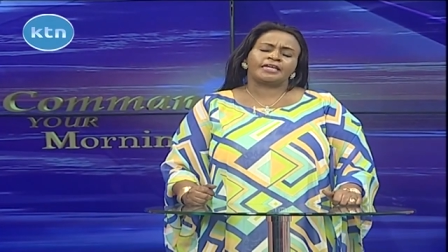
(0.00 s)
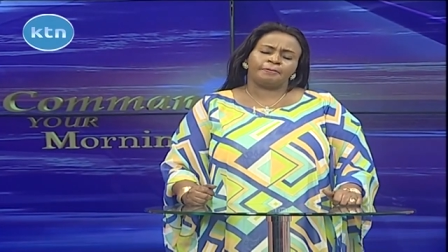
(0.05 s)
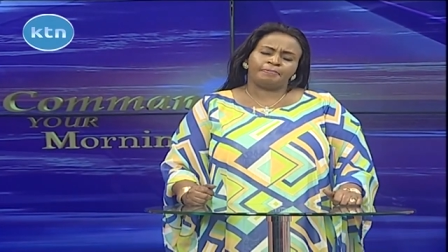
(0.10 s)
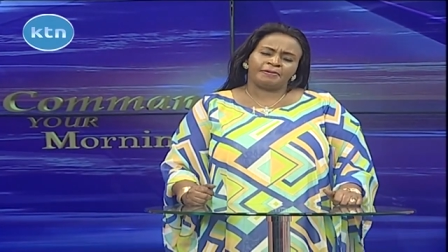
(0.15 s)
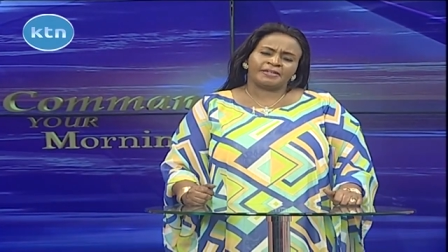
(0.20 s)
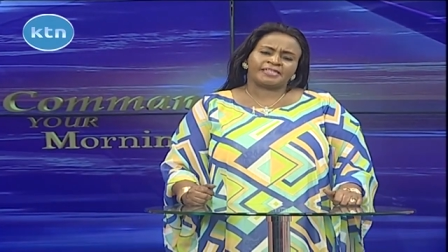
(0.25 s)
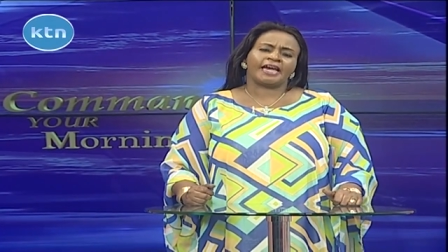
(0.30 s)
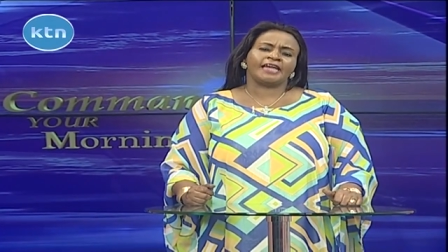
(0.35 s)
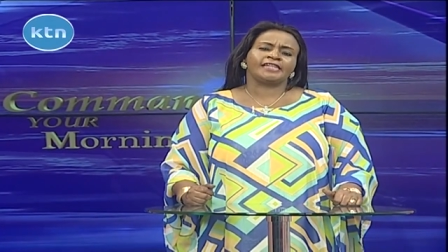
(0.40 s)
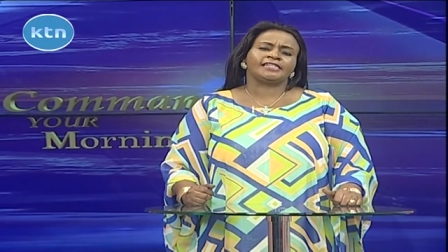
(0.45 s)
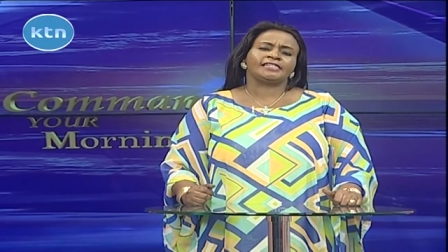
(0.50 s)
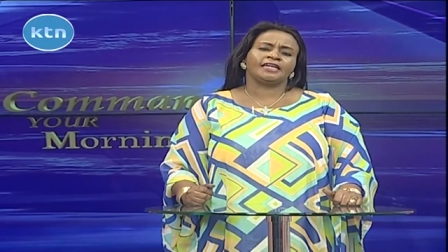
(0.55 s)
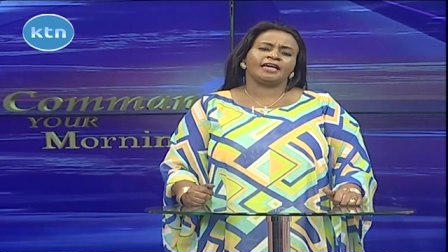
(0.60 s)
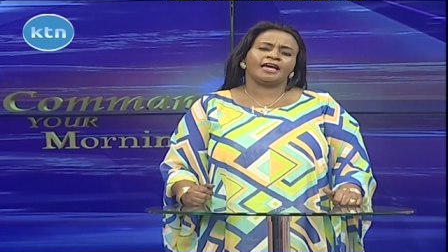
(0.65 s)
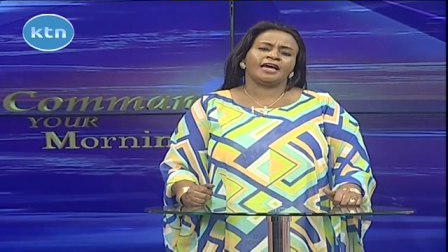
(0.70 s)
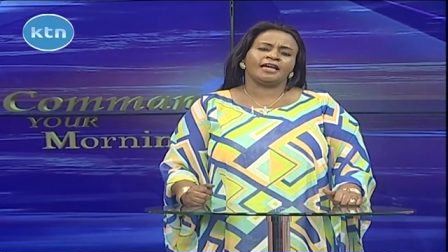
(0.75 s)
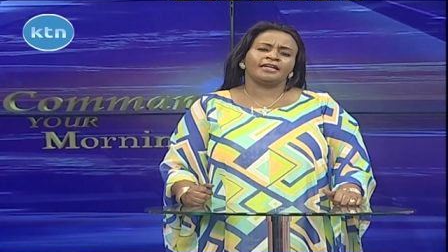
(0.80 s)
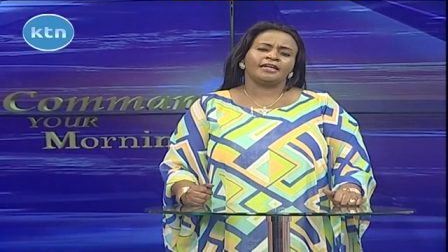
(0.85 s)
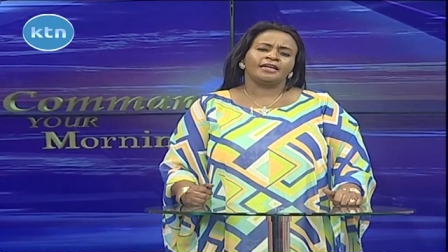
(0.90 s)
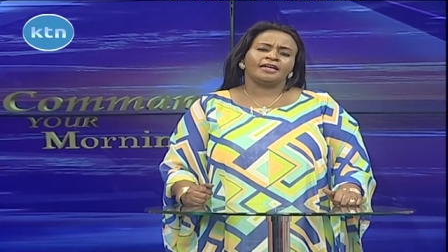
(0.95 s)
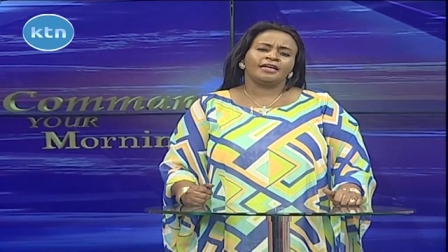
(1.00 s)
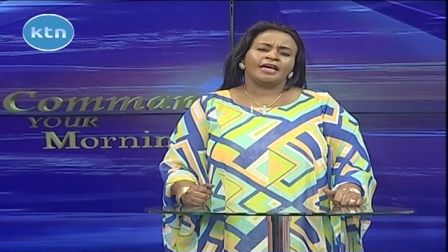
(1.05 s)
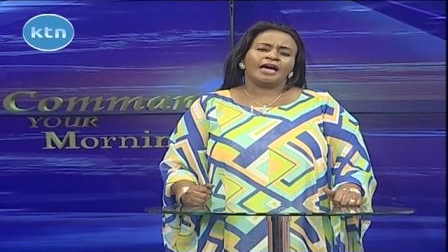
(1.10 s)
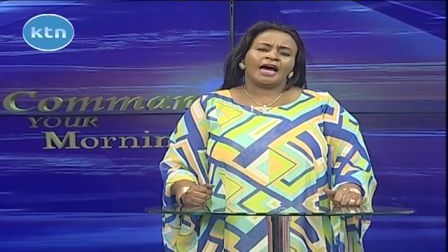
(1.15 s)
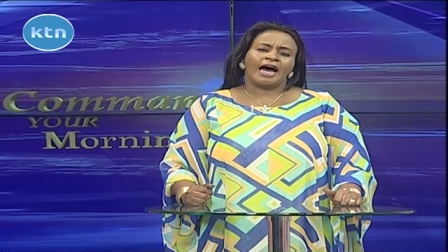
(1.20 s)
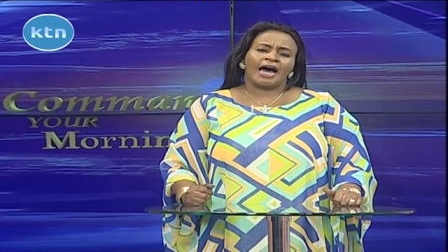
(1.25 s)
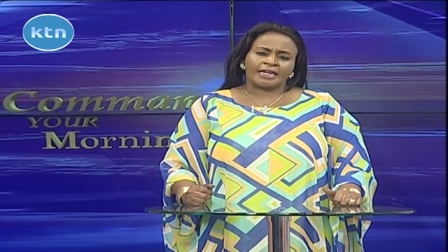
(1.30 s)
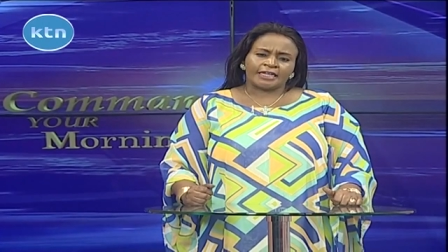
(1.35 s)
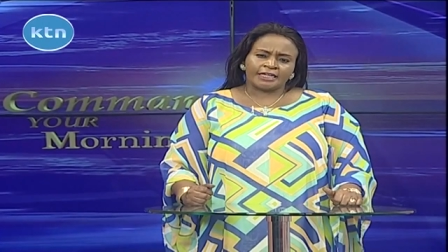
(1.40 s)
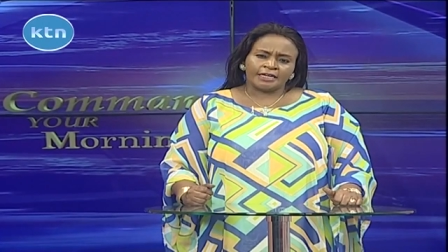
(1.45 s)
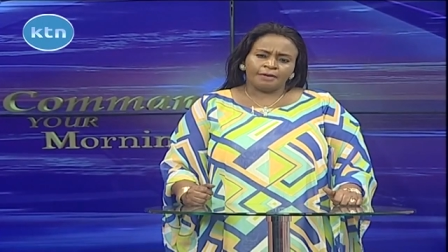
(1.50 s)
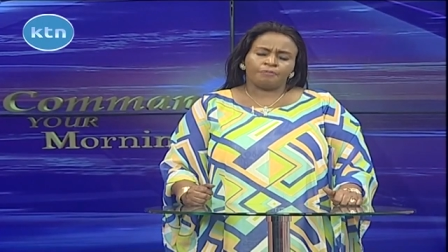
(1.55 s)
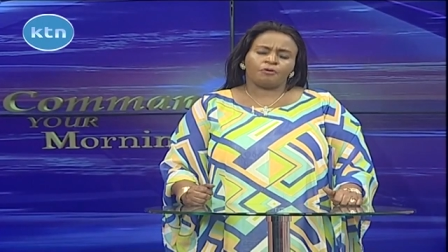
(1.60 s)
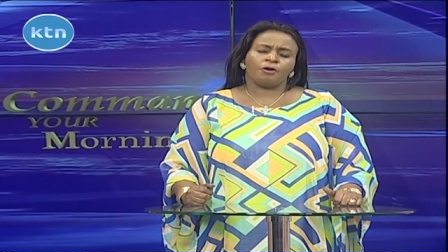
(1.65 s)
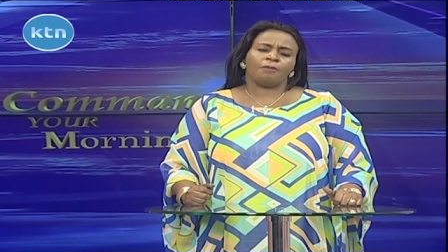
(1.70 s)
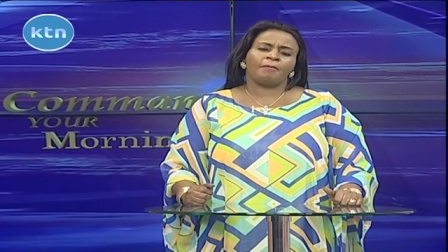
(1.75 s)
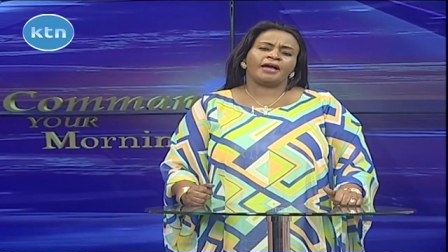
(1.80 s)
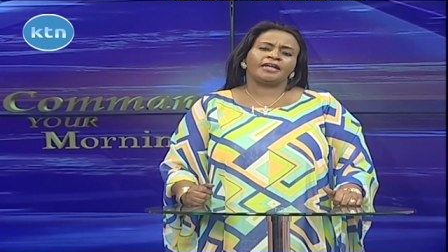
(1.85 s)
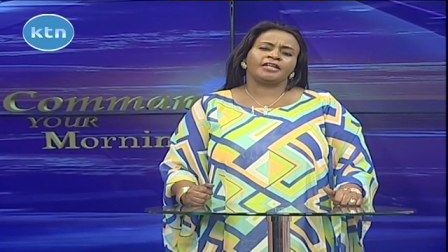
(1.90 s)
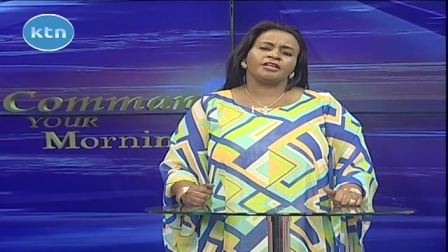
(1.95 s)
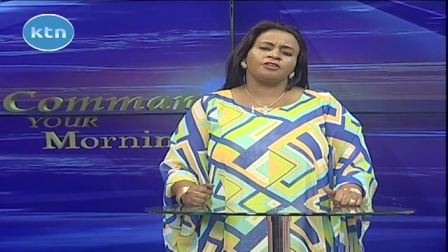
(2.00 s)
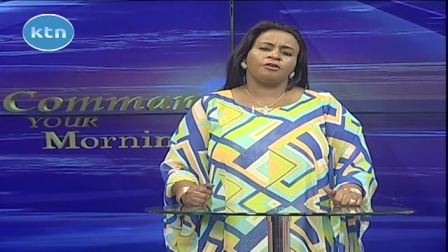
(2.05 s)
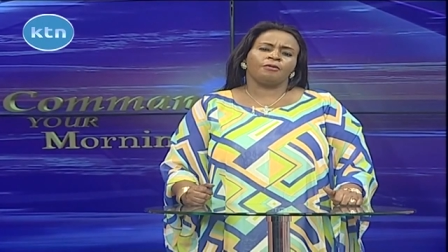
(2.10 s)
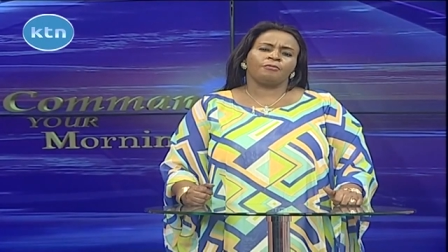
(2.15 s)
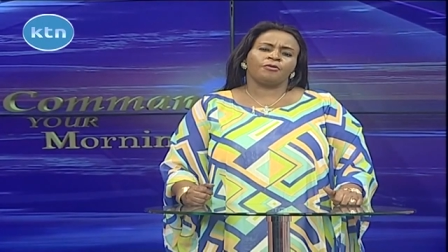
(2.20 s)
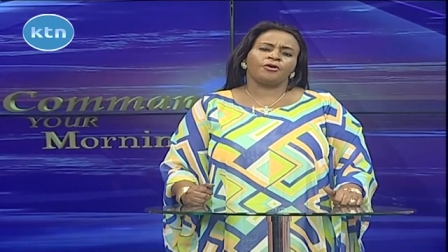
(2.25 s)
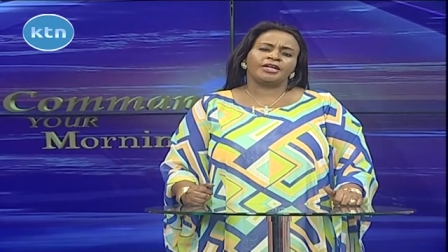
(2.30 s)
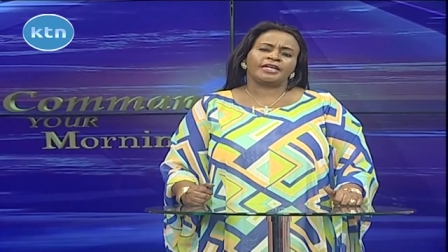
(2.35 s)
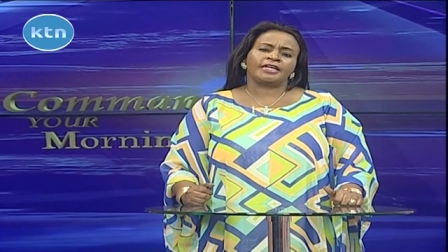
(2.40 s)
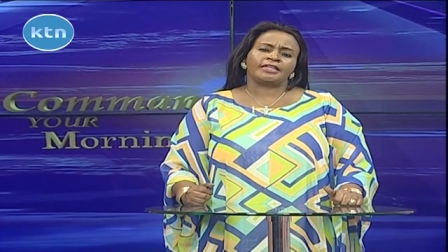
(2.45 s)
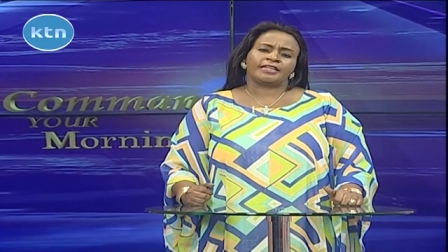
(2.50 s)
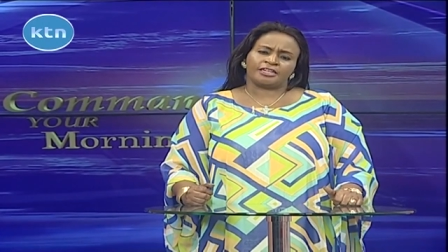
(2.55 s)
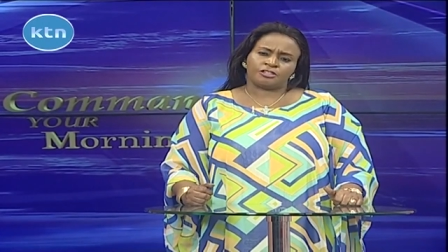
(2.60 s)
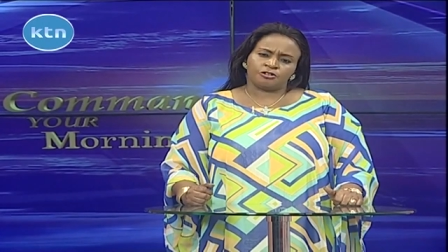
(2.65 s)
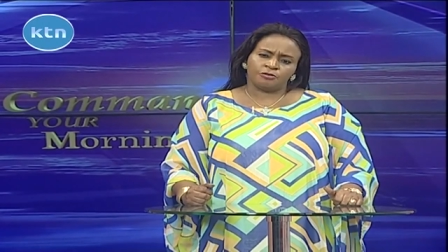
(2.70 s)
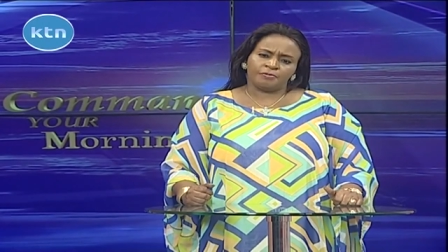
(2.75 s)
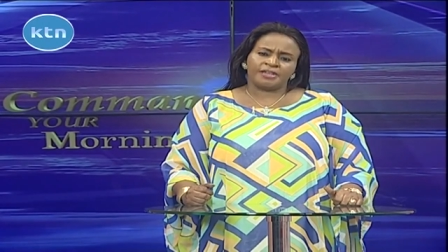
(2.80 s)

Keep it KTN and keep commanding your morning that